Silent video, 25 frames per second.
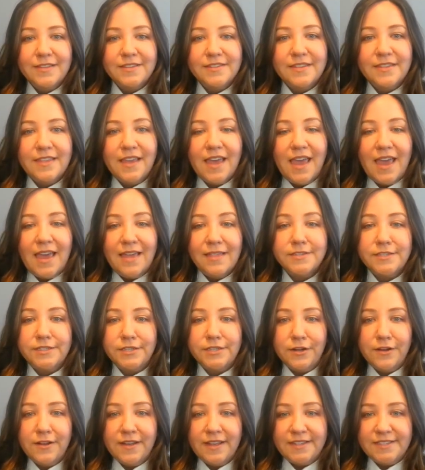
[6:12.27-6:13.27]
The Eighth
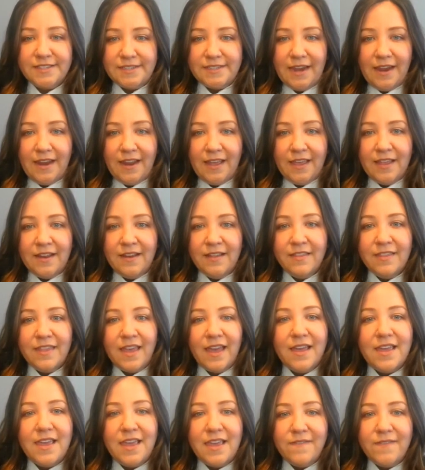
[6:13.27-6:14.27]
Circuit stated
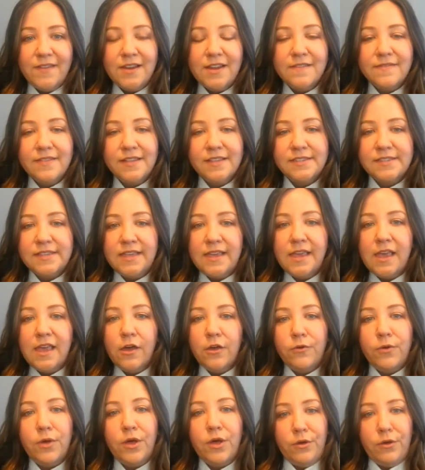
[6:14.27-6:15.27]
that even if the
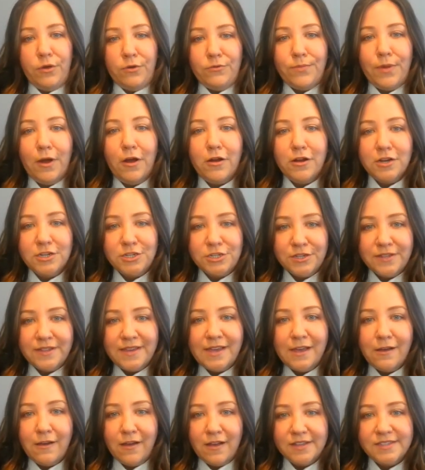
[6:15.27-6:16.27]
COO
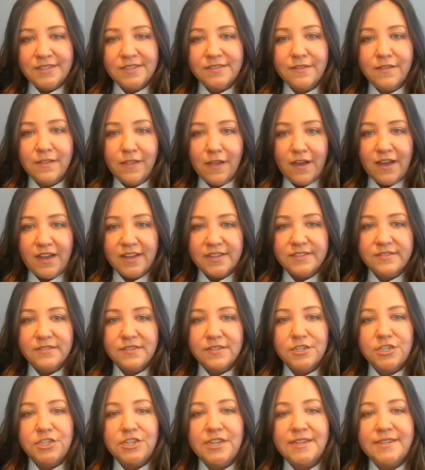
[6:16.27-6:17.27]
partially caused the
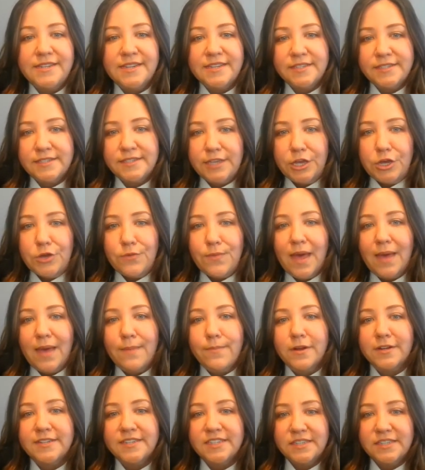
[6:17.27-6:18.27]
loss, she did so by
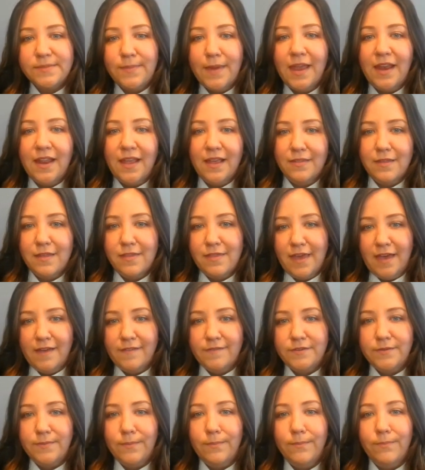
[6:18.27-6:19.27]
participating in the
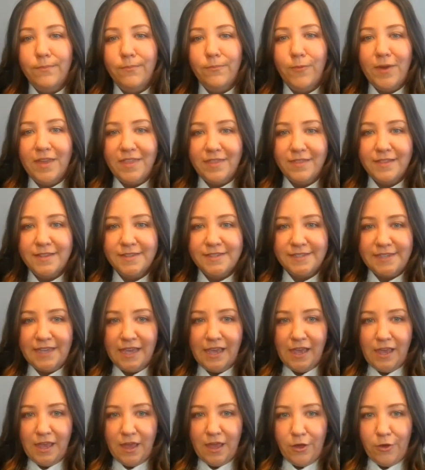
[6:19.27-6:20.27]
theft with the
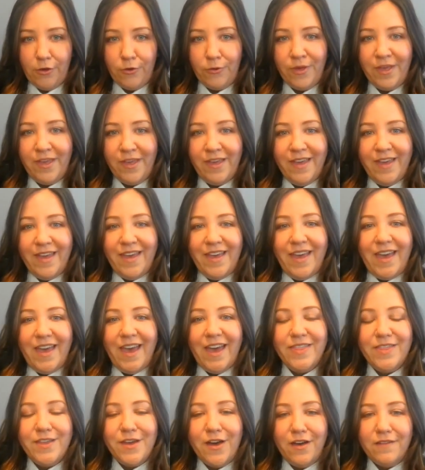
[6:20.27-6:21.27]
CEO,
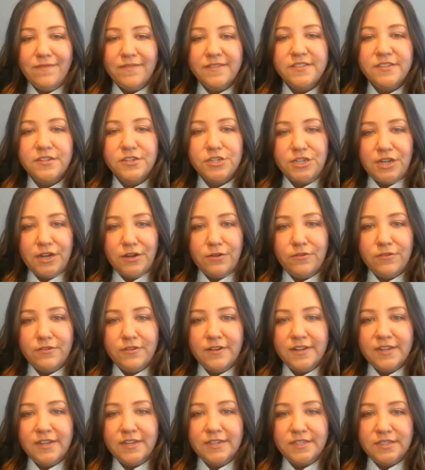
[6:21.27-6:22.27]
and the officer
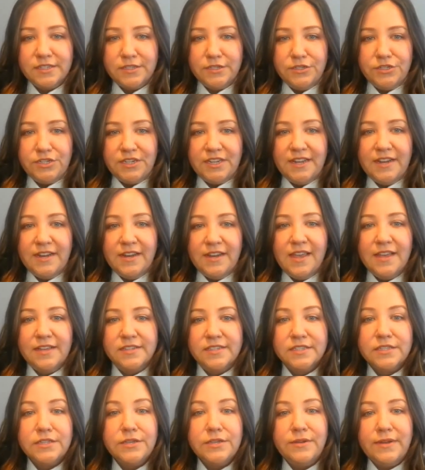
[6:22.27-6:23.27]
shareholder exclusion
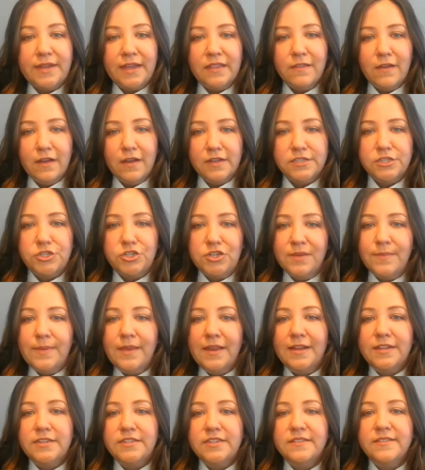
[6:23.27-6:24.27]
excluded loss
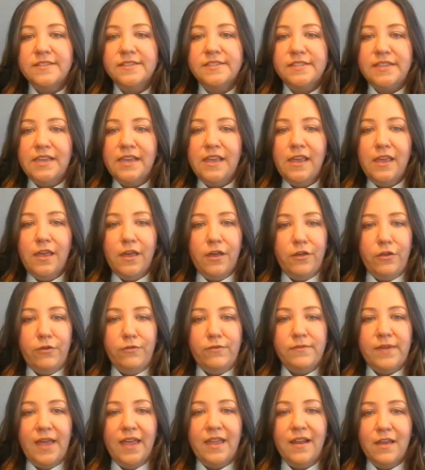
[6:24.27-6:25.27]
attributed to the
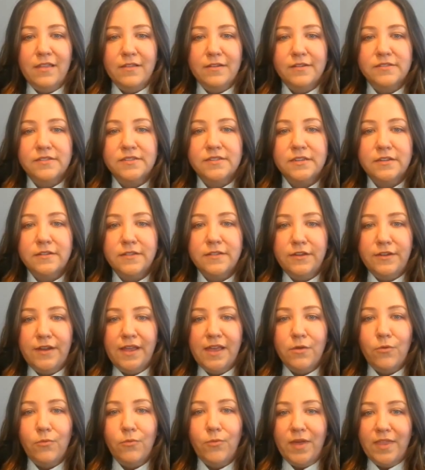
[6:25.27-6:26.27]
CEO and others
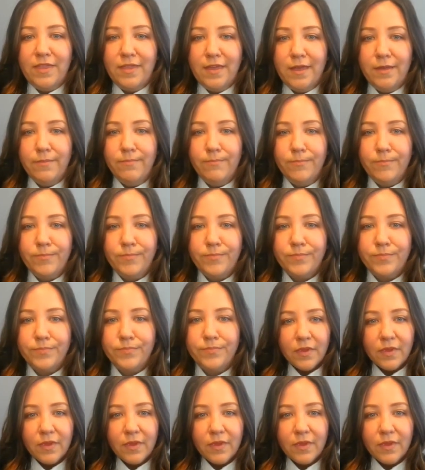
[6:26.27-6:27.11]
colluding with him.